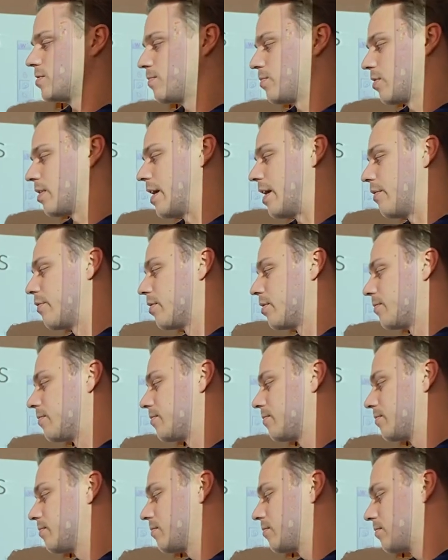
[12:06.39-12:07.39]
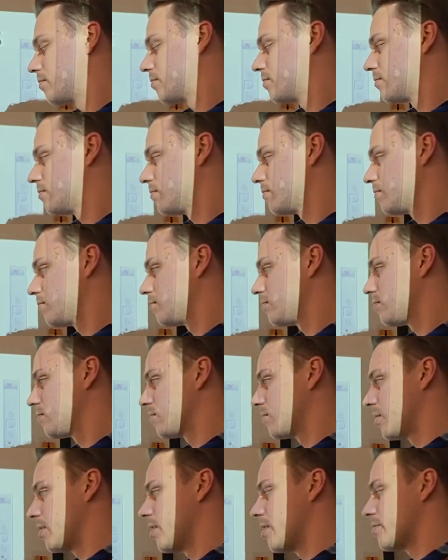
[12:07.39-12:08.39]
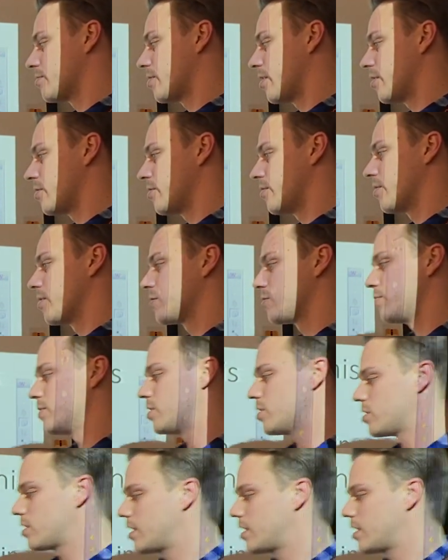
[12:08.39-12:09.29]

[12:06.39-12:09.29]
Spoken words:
per hour. There's our units. We just